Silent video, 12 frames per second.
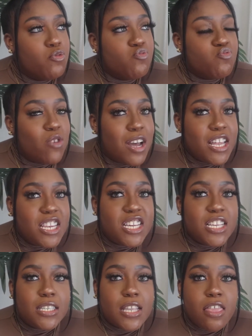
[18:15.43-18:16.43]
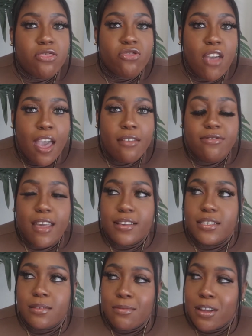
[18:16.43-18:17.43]
what is that that
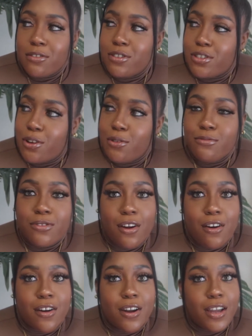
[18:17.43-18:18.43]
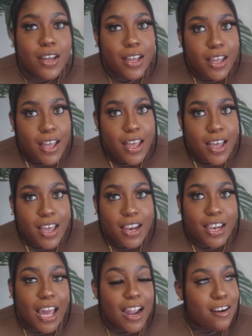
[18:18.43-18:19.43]
smells so darn good?
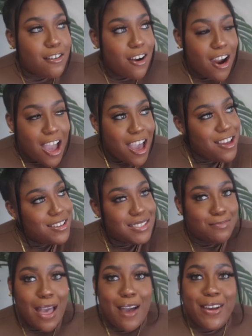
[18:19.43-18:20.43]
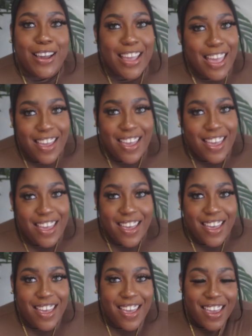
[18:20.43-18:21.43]
Like, girl, you smell
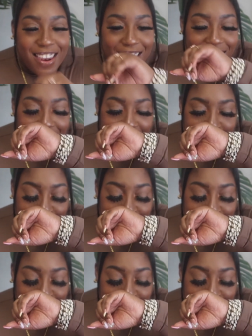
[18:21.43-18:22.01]
good.